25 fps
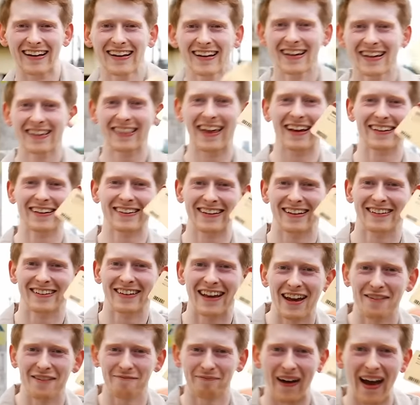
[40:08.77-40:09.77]
way. This
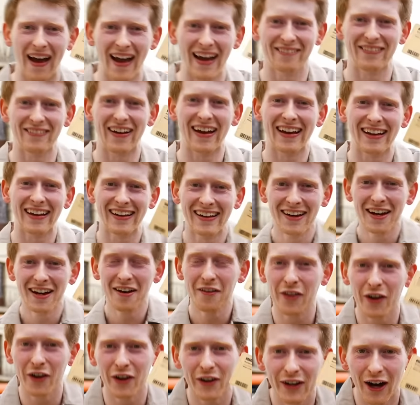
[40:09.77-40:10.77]
is it, baby.
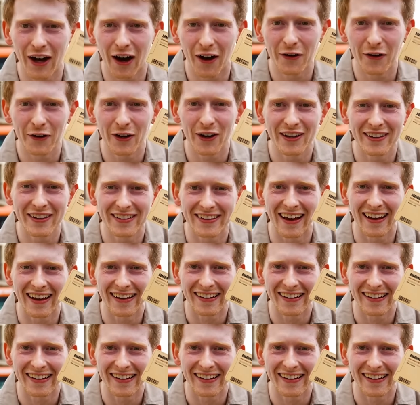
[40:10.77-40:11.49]
The golden